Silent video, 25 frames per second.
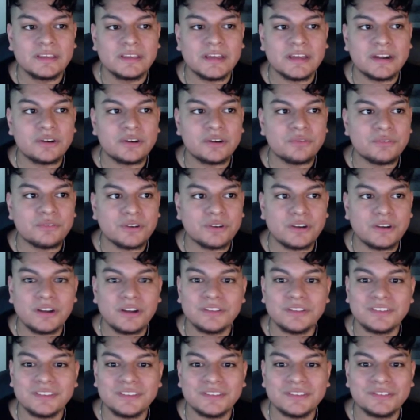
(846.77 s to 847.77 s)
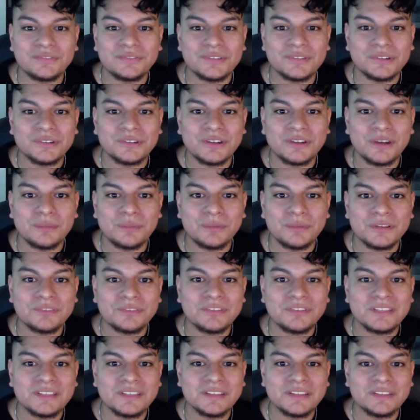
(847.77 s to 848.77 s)
I don't know if Rakan's on this feed or not, but if
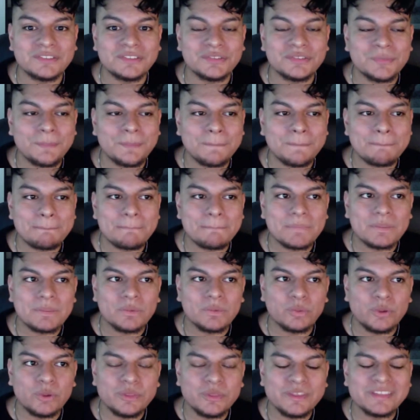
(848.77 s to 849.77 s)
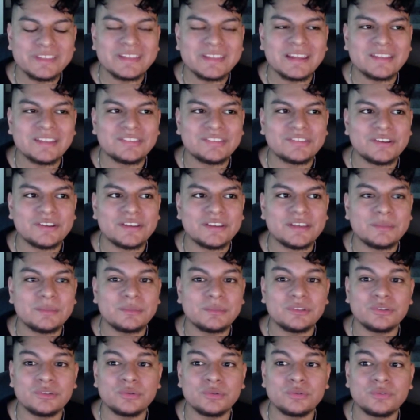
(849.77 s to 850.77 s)
he is, one thing that I saw him
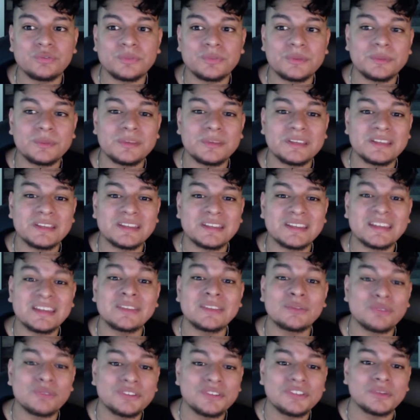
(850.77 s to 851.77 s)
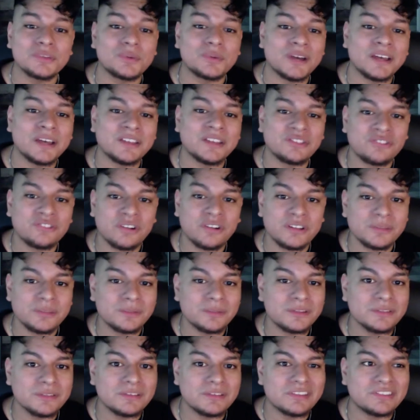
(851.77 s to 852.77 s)
do from the beginning, and the reason why I strongly
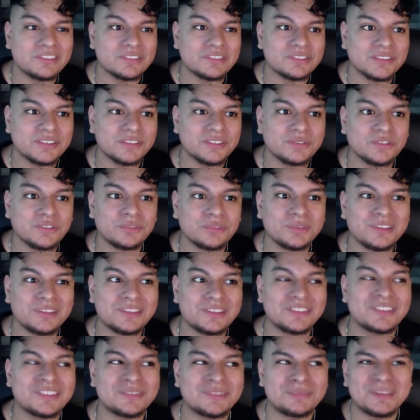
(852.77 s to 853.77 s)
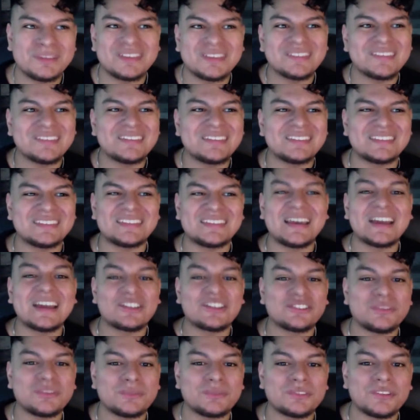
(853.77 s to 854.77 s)
believe he's successful is because he
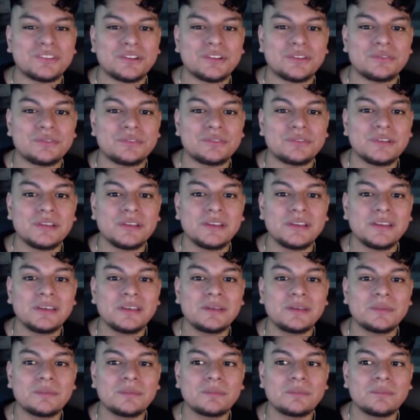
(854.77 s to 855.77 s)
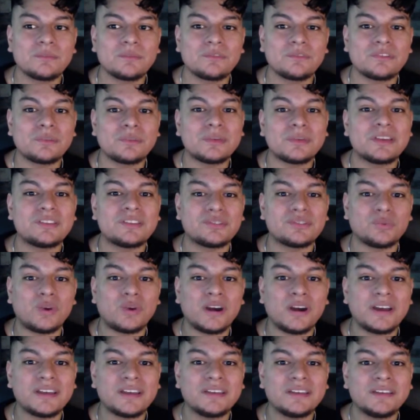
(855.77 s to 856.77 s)
detached himself from his
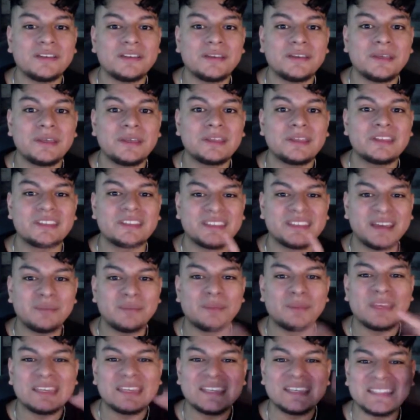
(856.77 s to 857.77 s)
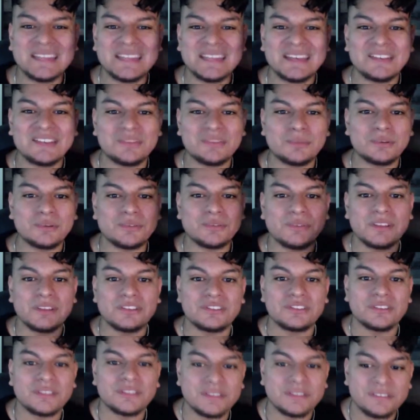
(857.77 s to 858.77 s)
why, yet making that his
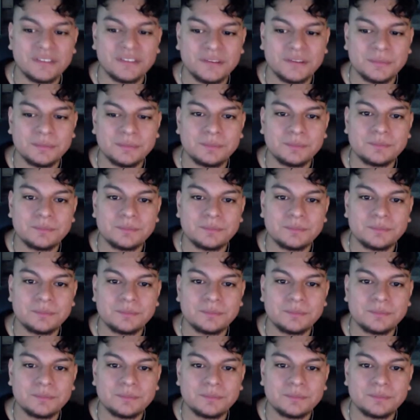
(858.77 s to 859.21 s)
motivation all the time.